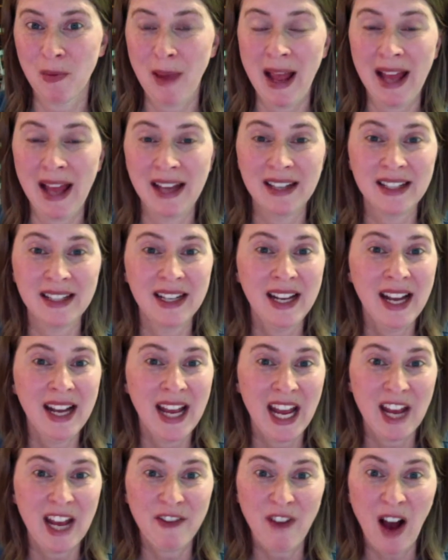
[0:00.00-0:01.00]
And
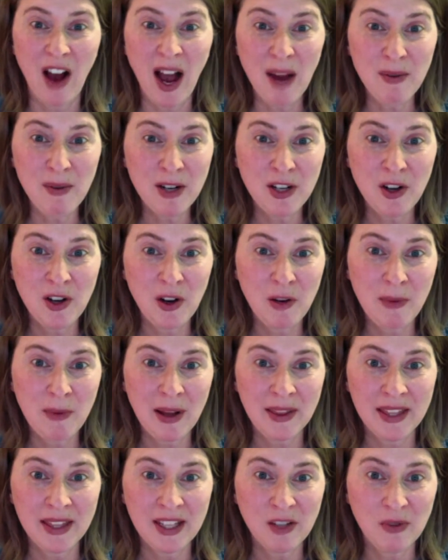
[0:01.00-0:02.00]
if I would have known about
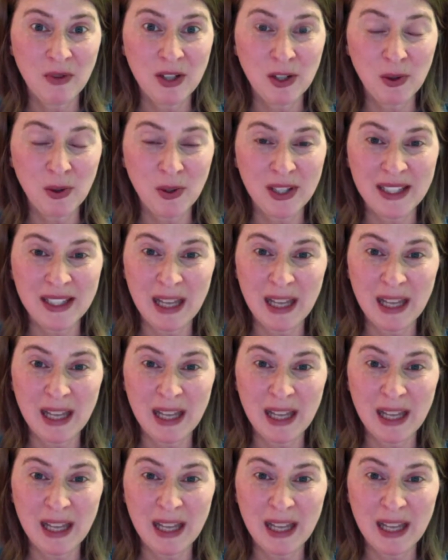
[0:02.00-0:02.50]
these resources,